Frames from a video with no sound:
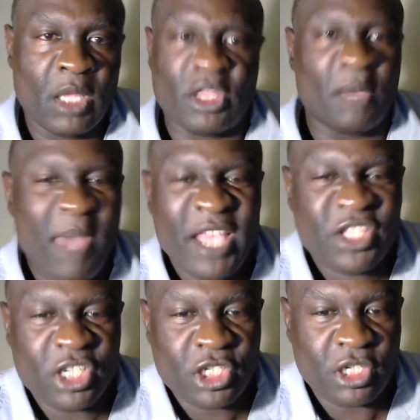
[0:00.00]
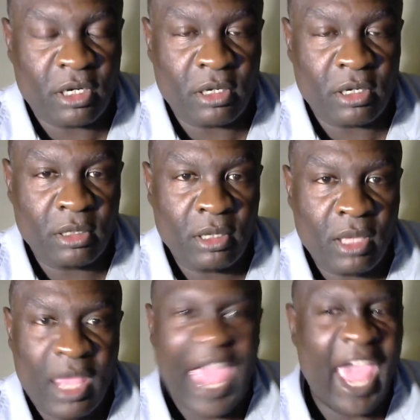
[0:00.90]
The messenger
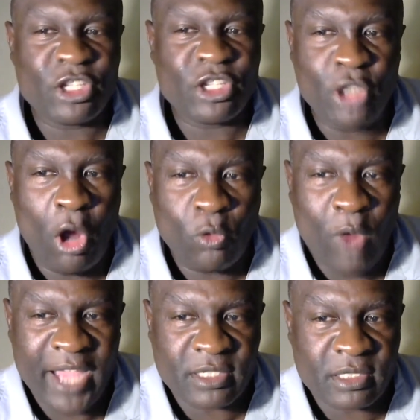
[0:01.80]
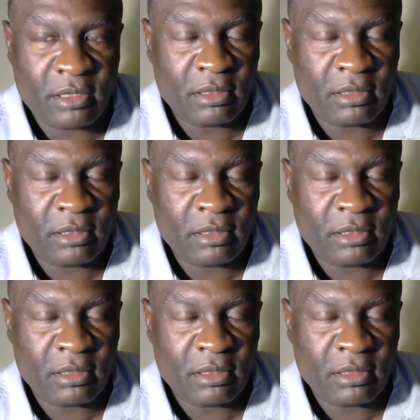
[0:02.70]
has no right